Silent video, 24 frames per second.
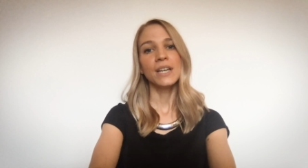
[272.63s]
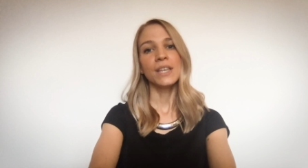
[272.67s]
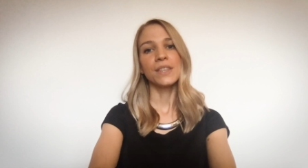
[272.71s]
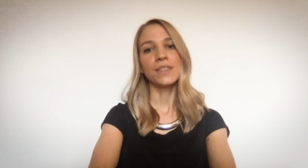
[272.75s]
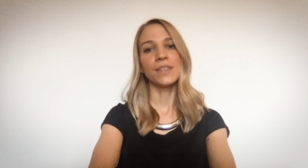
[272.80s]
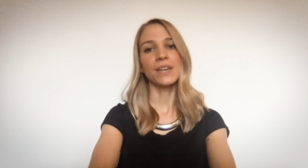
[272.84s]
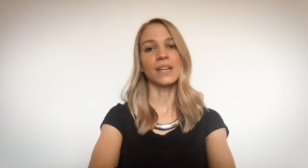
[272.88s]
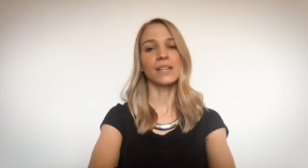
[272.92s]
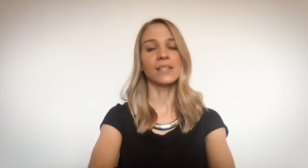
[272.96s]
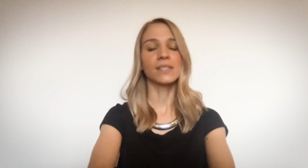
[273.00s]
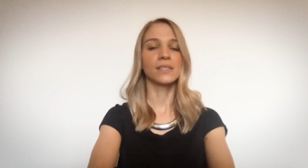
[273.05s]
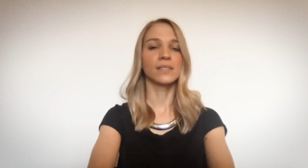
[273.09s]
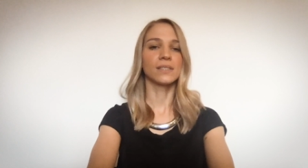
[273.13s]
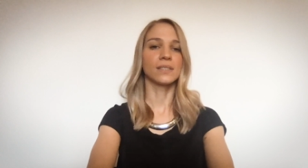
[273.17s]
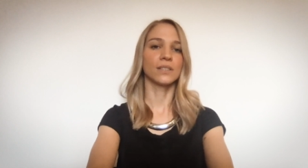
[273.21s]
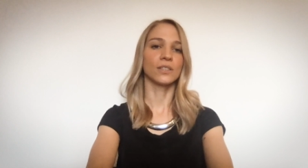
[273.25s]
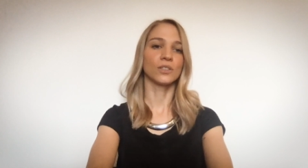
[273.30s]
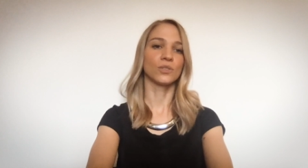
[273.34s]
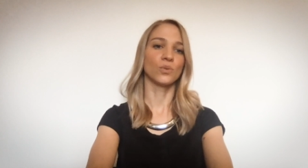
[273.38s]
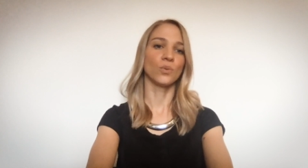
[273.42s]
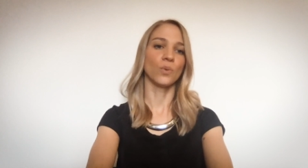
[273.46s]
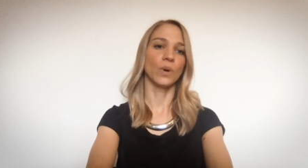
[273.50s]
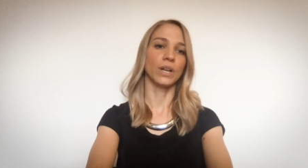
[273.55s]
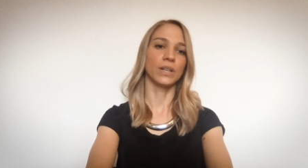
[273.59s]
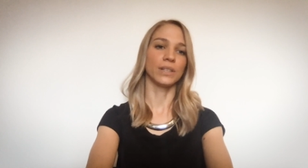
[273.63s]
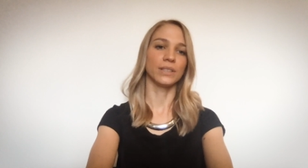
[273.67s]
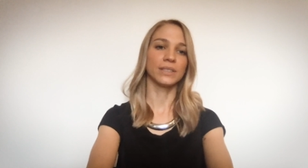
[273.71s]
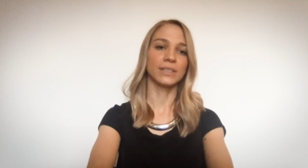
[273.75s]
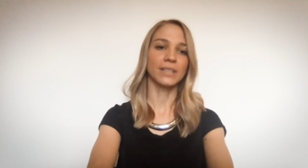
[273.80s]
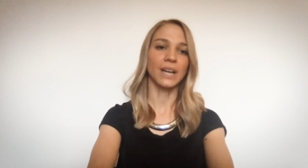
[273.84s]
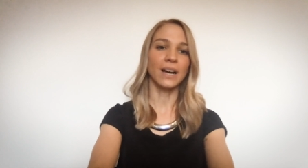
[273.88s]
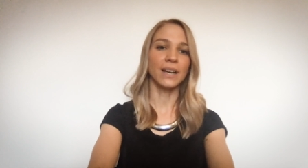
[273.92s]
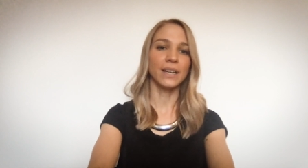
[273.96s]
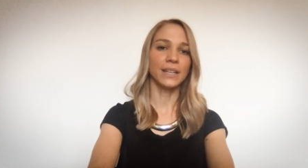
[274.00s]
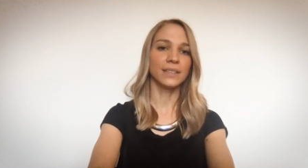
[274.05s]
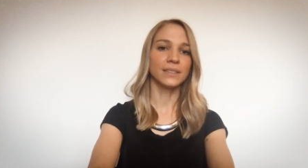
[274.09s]
thanks to a
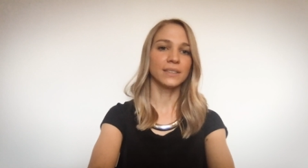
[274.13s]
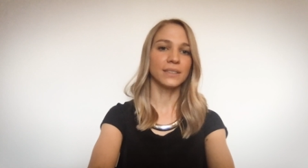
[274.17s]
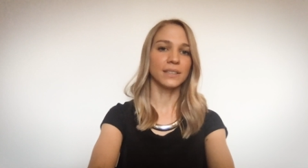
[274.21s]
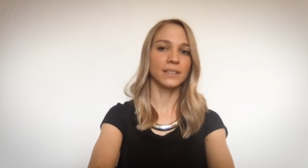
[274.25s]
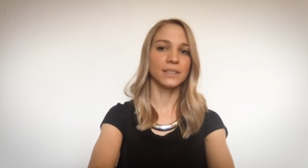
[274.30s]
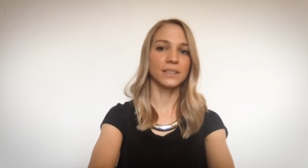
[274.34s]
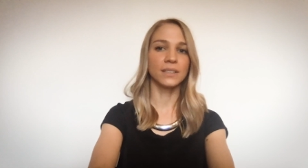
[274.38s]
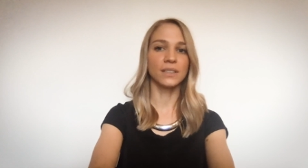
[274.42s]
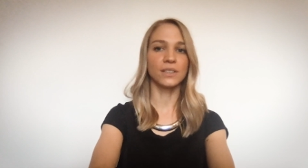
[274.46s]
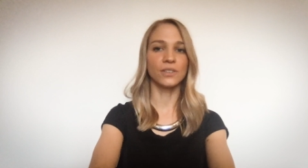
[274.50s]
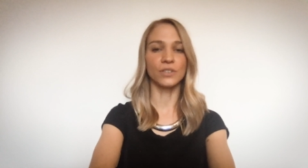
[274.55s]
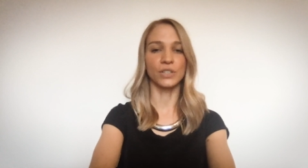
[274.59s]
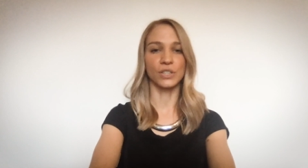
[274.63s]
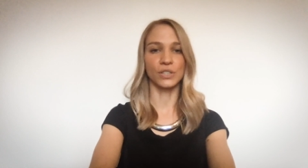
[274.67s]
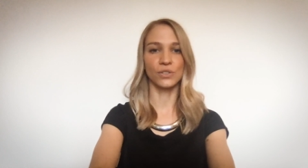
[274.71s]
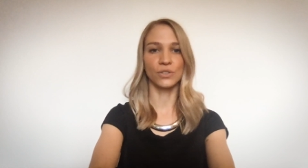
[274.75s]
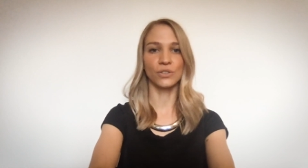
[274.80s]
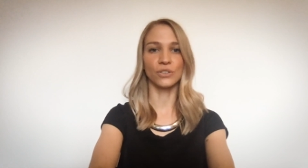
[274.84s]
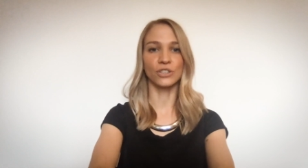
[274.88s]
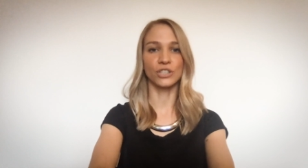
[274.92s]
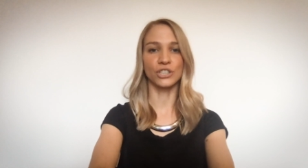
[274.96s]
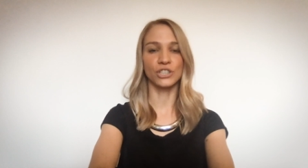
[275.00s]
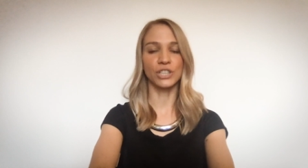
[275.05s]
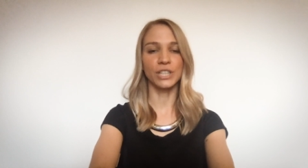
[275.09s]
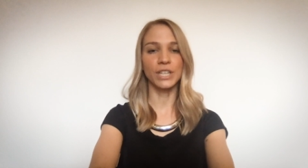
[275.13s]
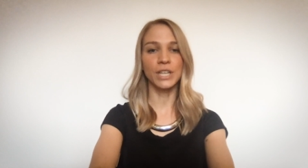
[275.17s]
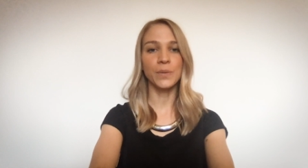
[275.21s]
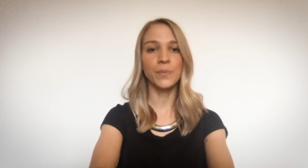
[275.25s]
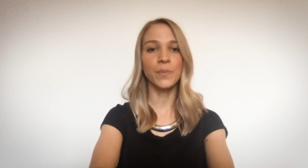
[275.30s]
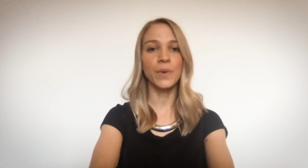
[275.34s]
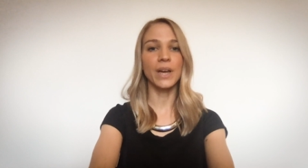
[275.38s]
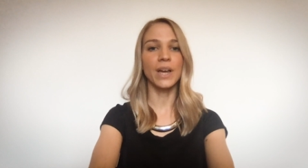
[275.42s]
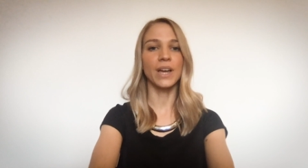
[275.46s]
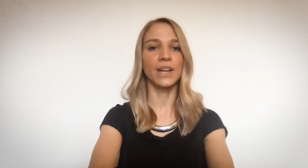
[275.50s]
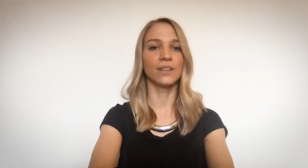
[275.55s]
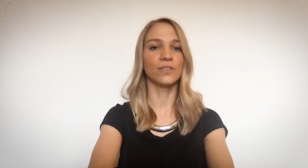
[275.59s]
talented research
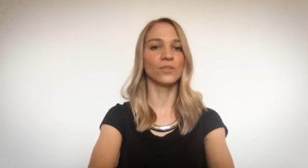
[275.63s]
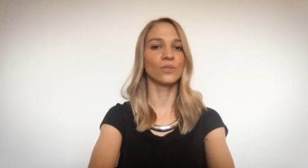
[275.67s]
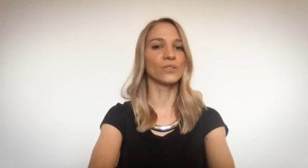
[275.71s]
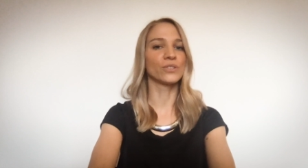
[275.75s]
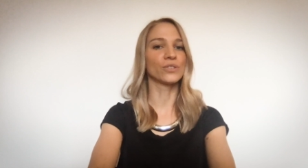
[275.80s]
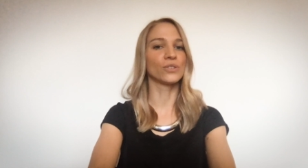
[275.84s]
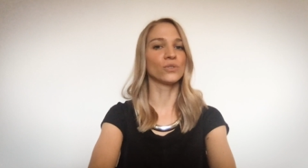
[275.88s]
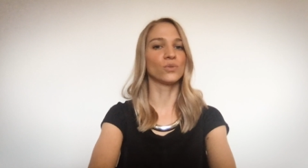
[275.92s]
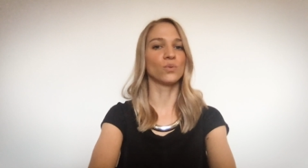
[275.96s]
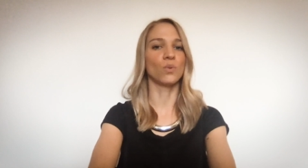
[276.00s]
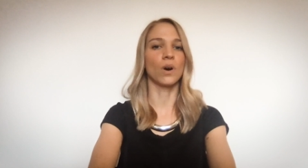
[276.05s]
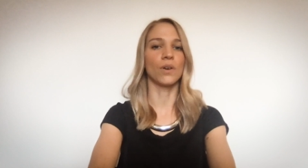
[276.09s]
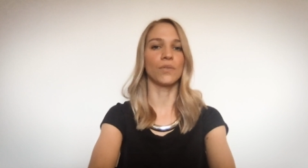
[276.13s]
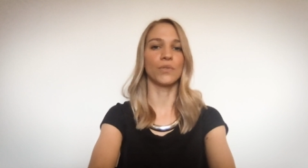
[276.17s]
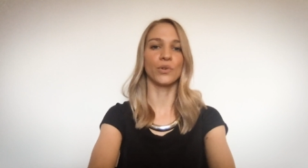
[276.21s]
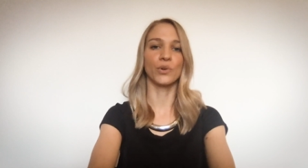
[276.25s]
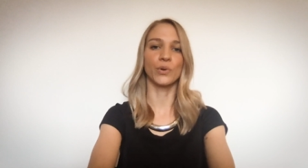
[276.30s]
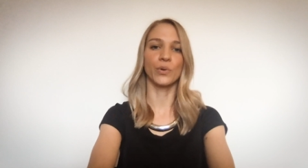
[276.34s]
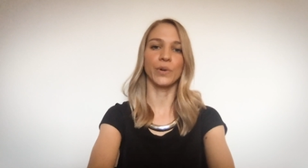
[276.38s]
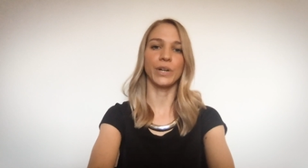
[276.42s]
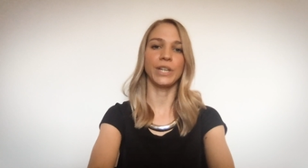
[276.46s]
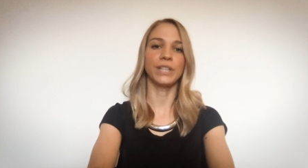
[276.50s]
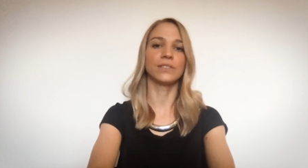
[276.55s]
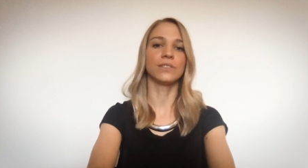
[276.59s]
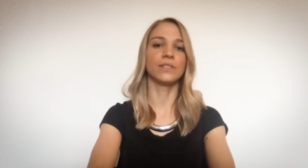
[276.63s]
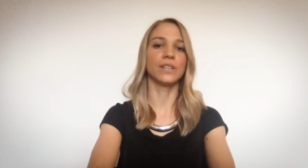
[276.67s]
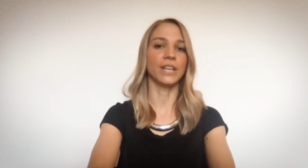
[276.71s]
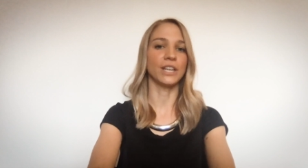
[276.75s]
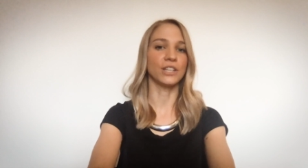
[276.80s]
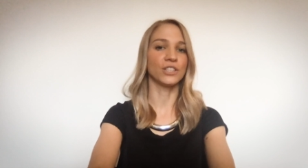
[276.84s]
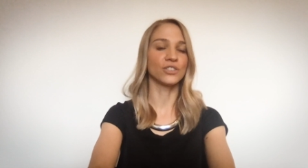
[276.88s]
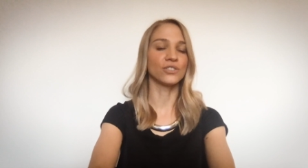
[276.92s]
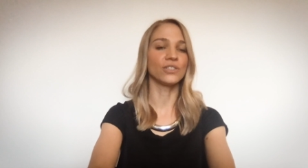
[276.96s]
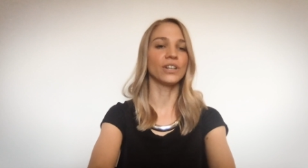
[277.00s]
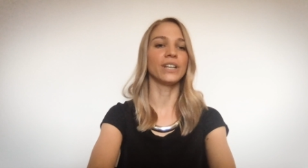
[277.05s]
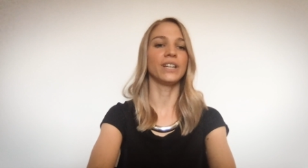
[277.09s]
team and also to our great
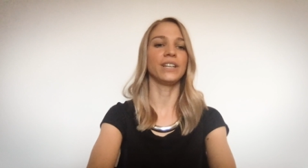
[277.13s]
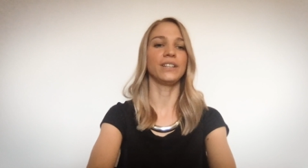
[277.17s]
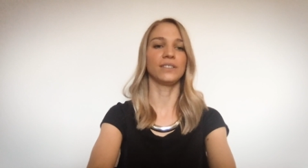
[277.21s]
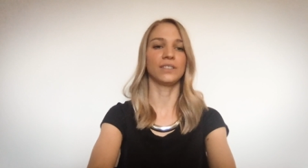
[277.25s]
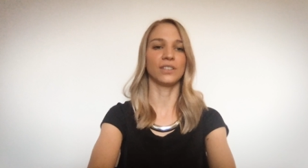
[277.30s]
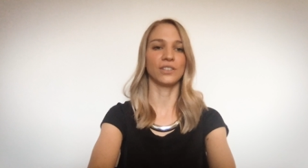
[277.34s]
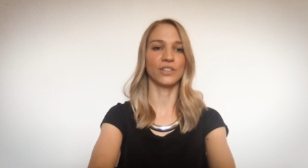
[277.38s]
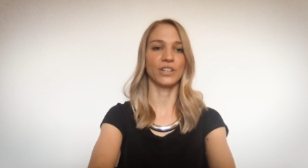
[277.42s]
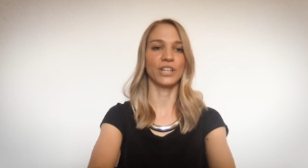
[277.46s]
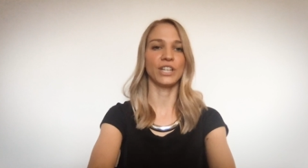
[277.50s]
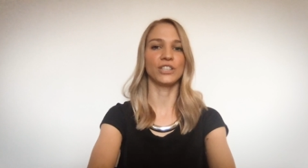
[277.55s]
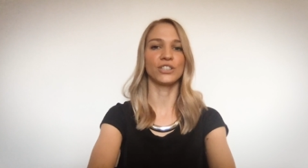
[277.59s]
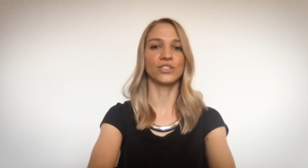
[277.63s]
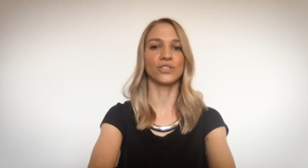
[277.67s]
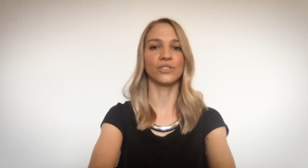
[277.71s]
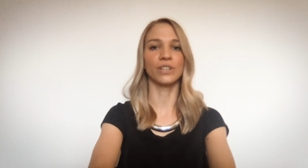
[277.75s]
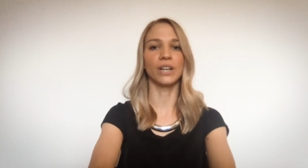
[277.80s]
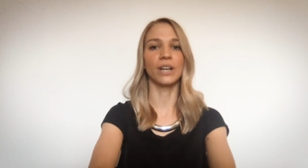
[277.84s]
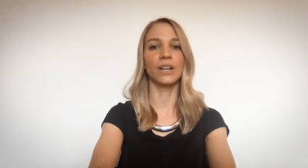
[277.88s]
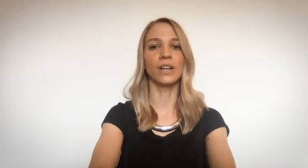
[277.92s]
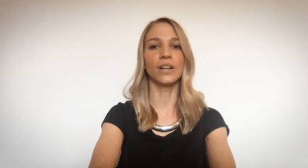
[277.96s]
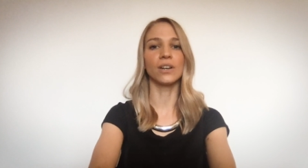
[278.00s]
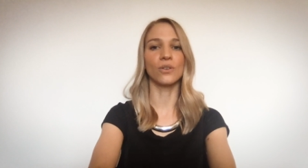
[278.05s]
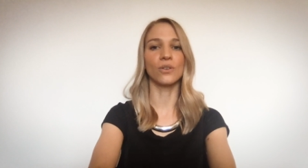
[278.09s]
national and international